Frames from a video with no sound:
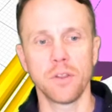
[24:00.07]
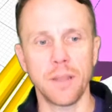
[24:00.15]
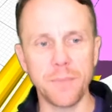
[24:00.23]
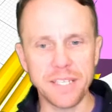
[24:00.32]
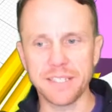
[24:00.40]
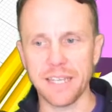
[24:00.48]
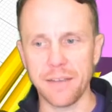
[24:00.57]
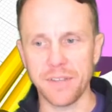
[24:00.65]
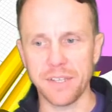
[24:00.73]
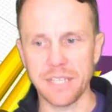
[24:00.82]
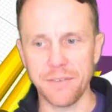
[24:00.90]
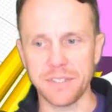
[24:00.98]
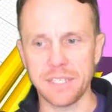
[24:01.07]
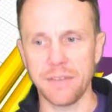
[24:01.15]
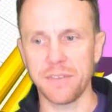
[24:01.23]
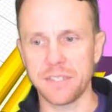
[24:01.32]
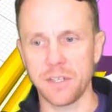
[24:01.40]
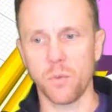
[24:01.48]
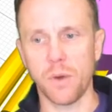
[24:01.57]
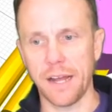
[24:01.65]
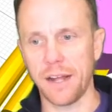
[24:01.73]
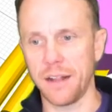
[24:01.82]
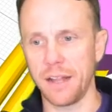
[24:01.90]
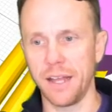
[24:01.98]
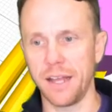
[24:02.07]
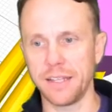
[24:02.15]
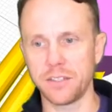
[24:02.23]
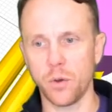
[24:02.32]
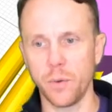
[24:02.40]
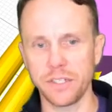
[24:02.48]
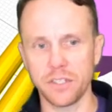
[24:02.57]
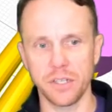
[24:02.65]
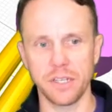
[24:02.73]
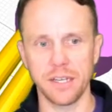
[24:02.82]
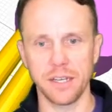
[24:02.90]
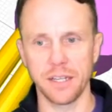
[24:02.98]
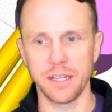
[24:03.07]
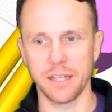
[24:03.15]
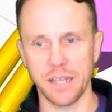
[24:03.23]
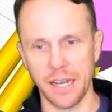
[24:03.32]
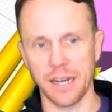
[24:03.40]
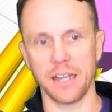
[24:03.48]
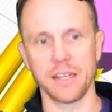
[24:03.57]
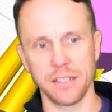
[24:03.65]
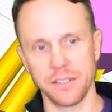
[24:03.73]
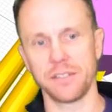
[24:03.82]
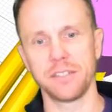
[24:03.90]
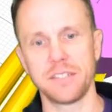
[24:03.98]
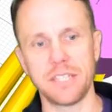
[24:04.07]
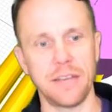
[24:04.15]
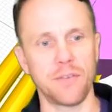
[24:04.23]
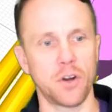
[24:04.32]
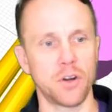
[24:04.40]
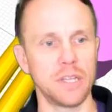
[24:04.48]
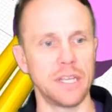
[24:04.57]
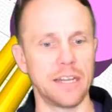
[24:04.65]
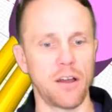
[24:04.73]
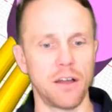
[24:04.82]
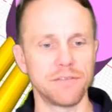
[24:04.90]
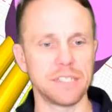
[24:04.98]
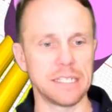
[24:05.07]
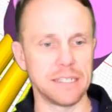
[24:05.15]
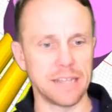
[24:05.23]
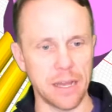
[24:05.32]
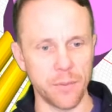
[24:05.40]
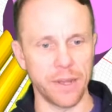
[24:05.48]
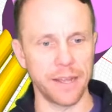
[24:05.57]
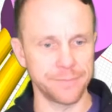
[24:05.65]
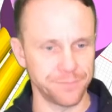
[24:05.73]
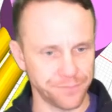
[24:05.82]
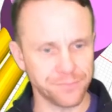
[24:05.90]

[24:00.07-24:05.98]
me save this. I haven't saved this in a while. It's always good to kind of save early and often. That way,